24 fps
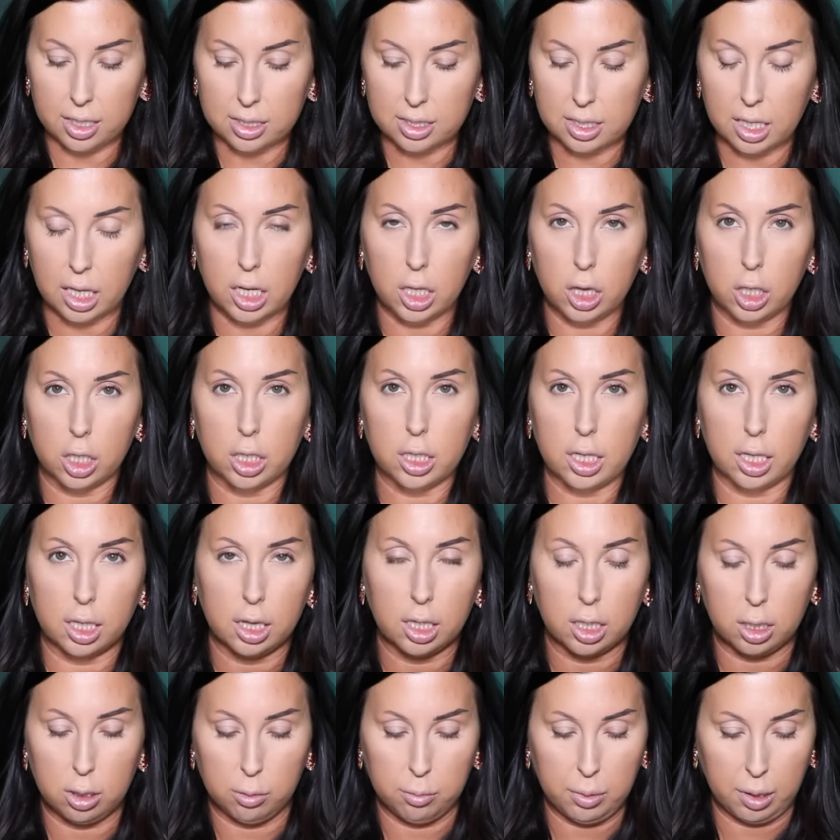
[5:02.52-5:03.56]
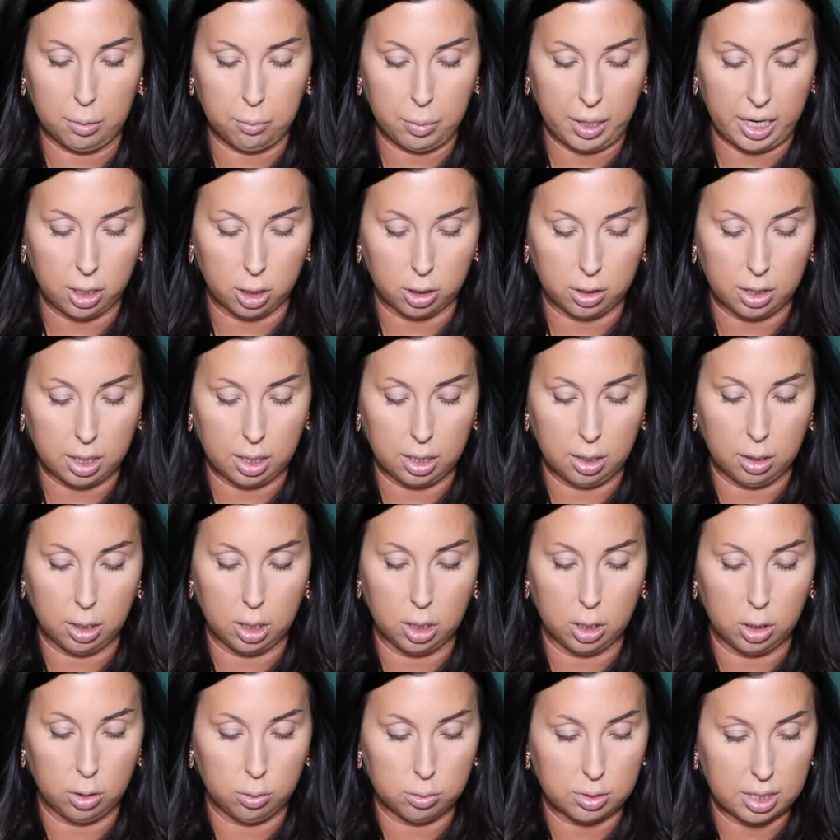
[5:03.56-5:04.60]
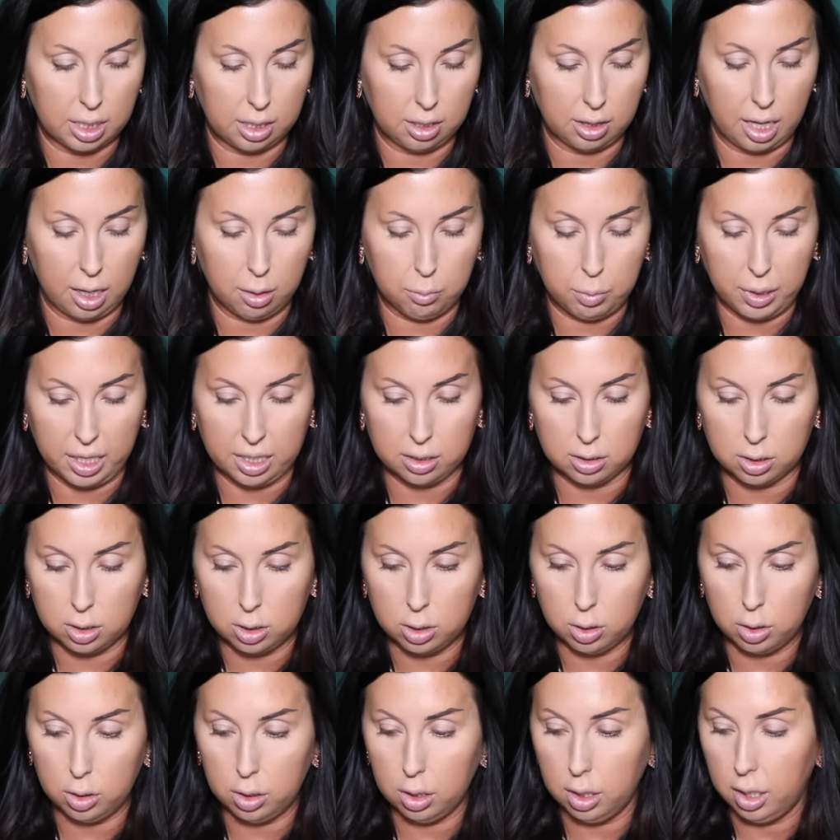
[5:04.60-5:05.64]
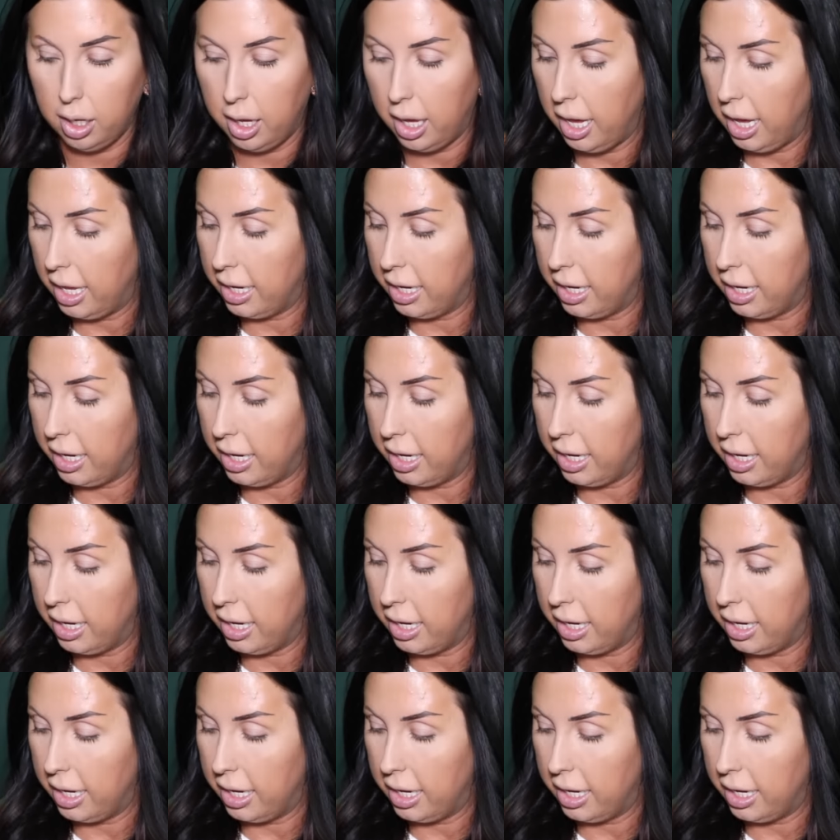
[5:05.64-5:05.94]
it's gonna look a little bit better than using that pencil.